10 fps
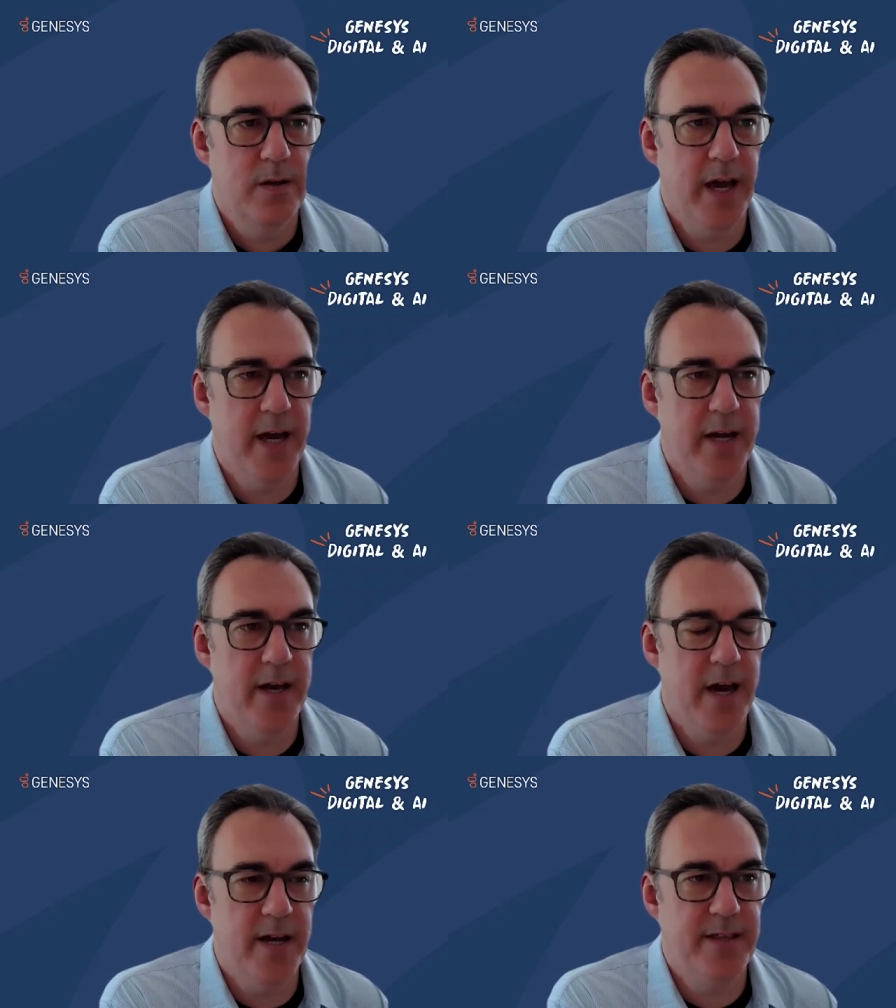Yeah,
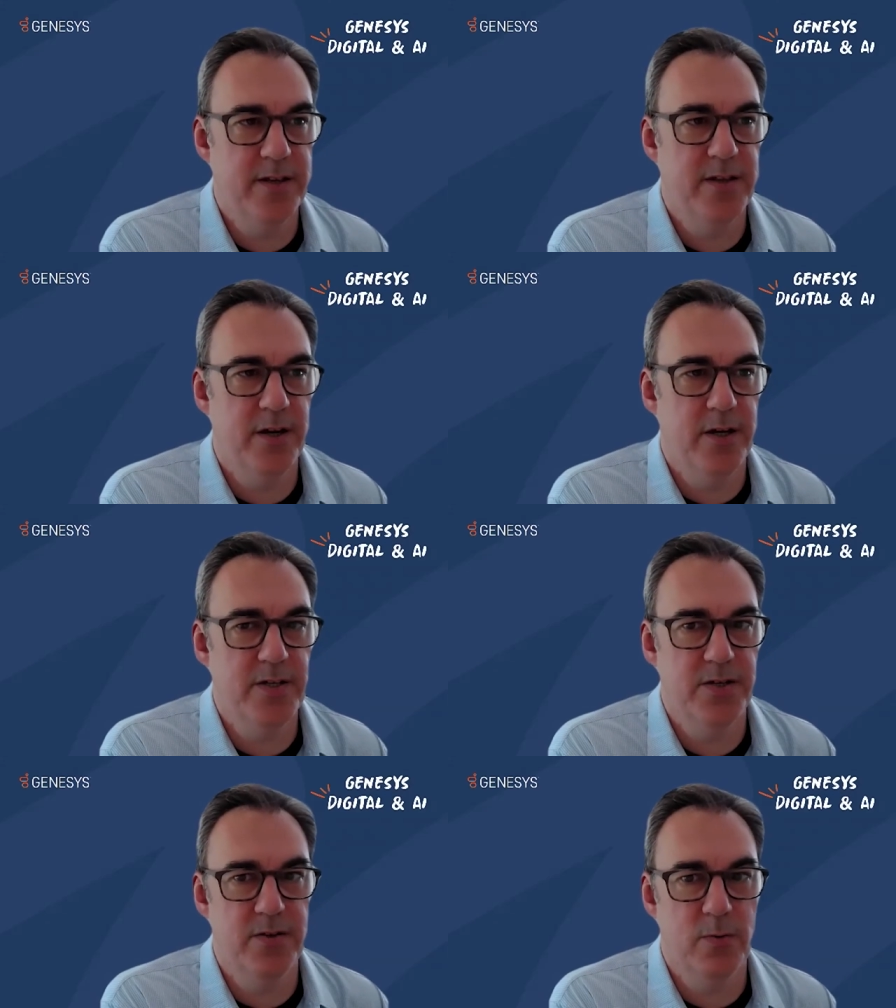and I think that
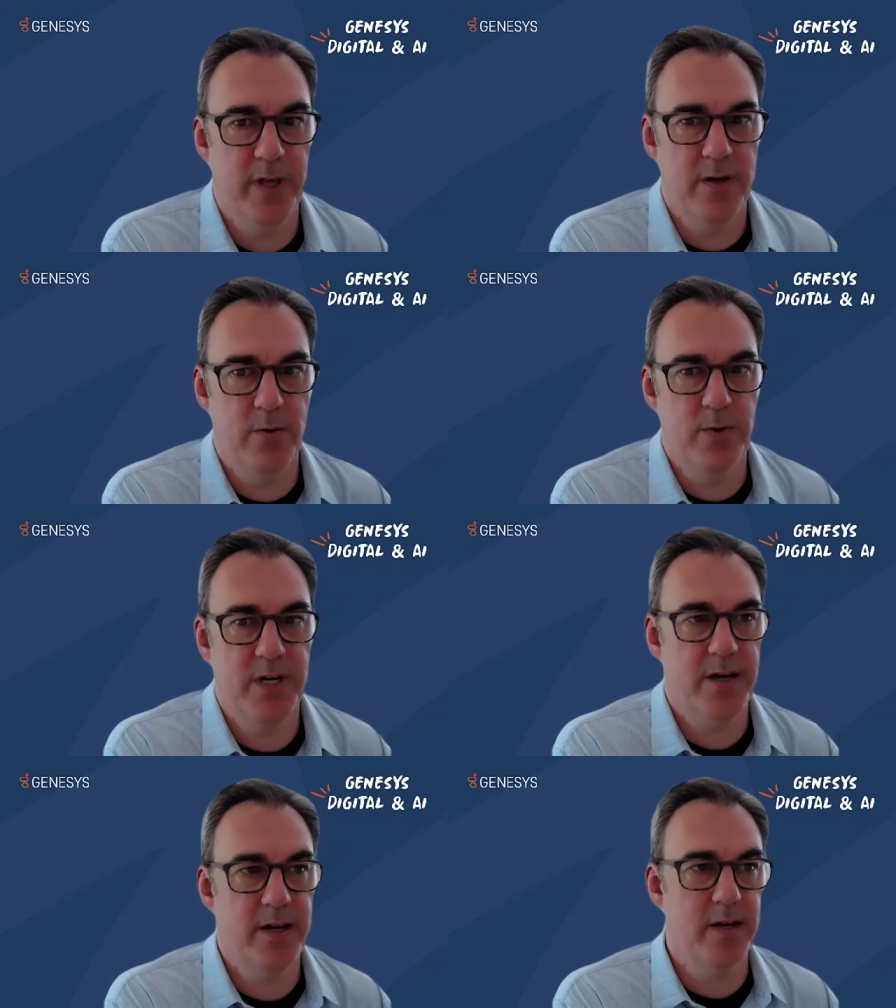also the way that you were
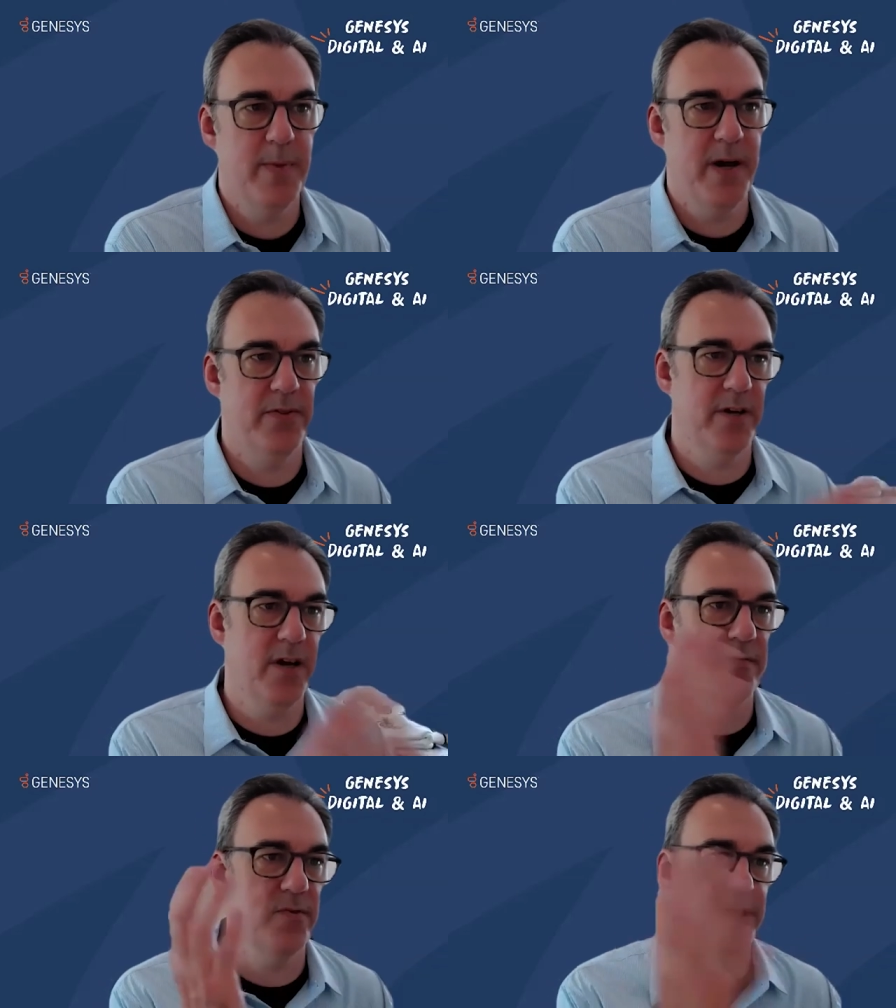talking about the
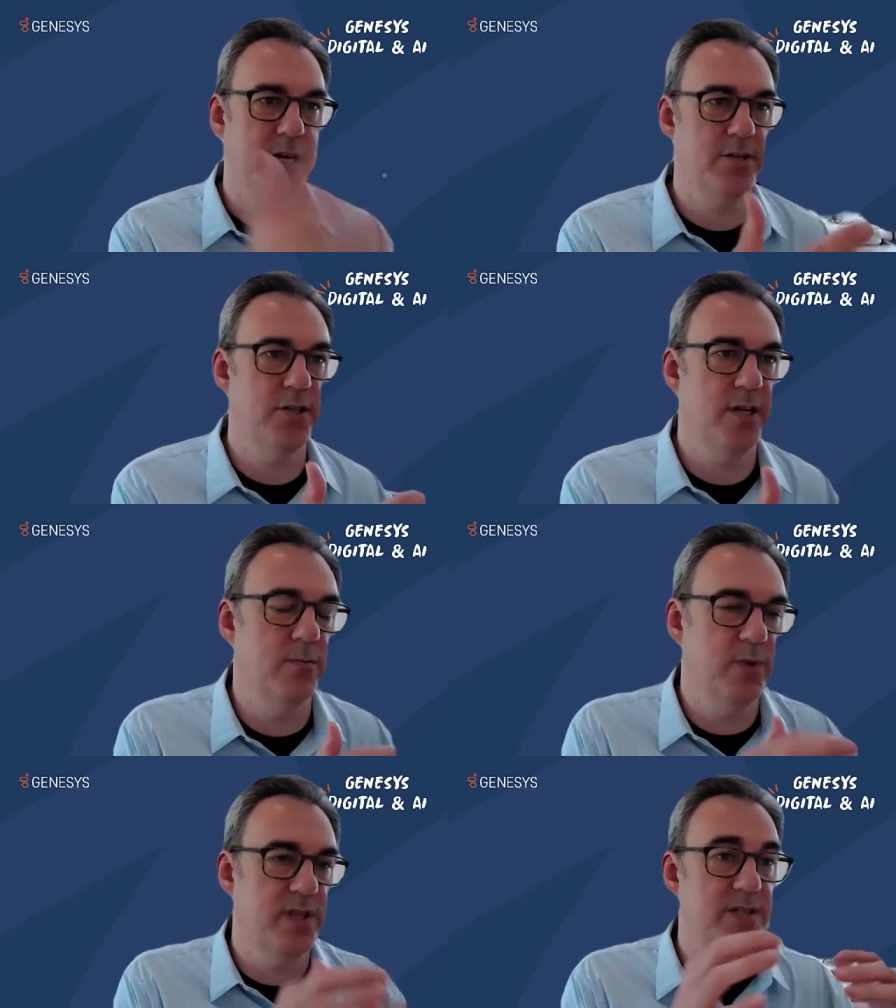conversation
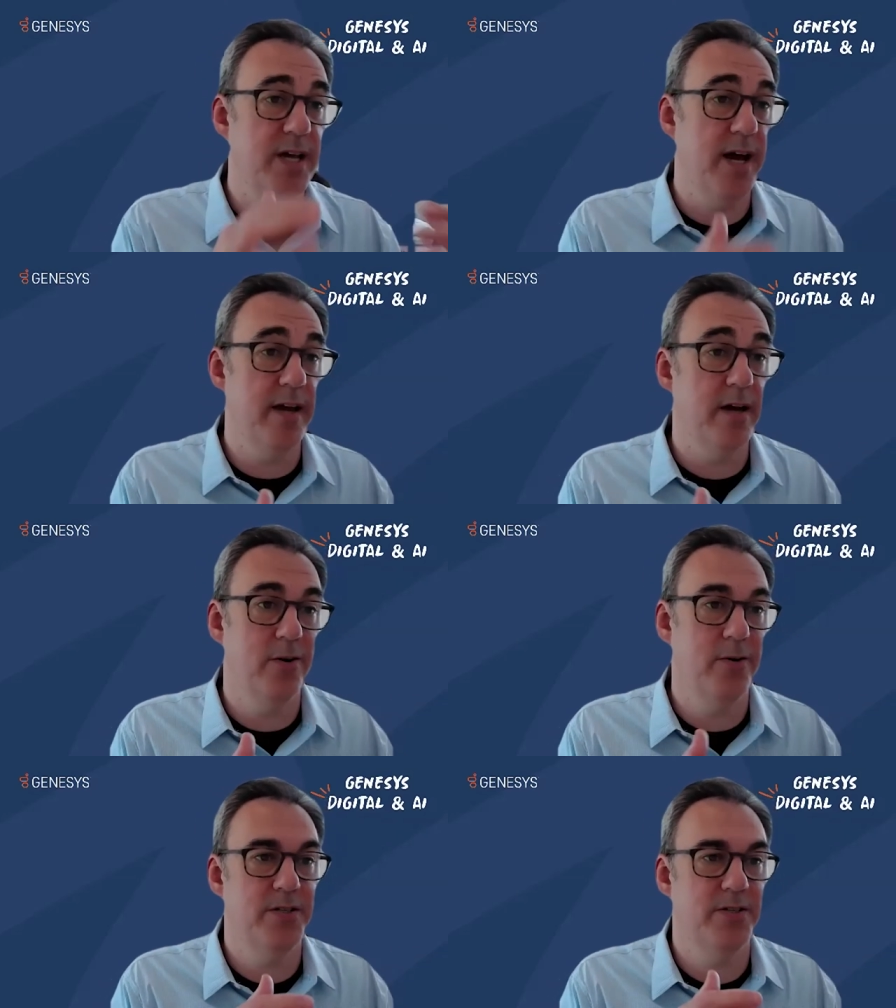with the
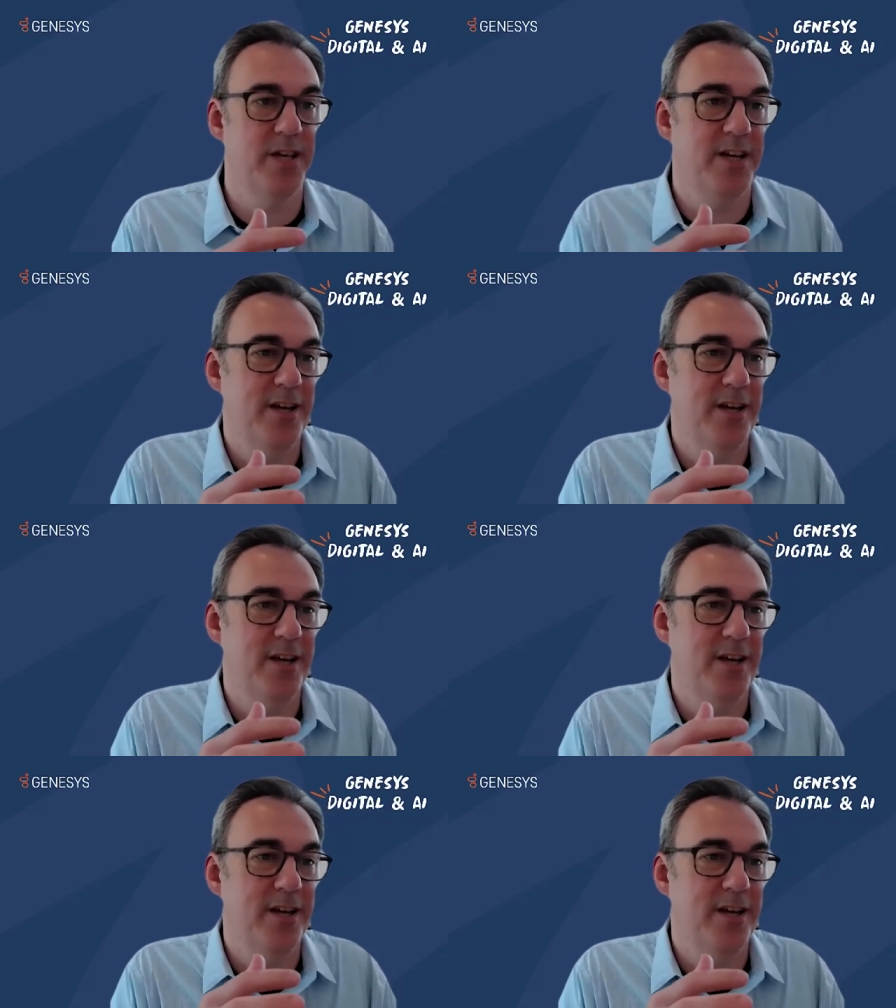CIO is that,